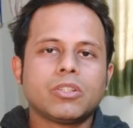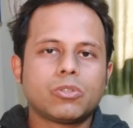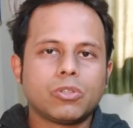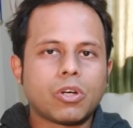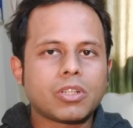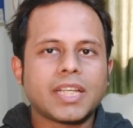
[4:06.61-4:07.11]

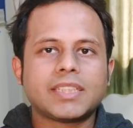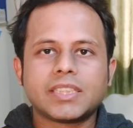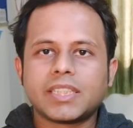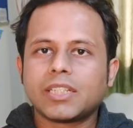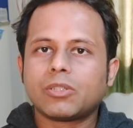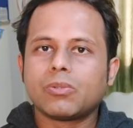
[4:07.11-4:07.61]
do not
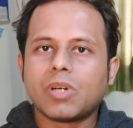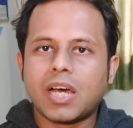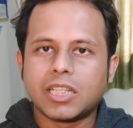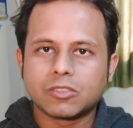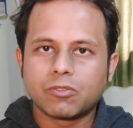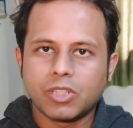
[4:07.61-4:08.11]
hesitate to
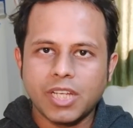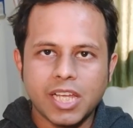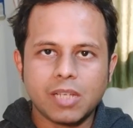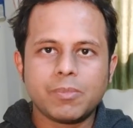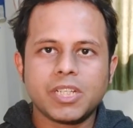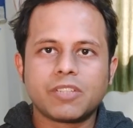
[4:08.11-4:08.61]
ask for help.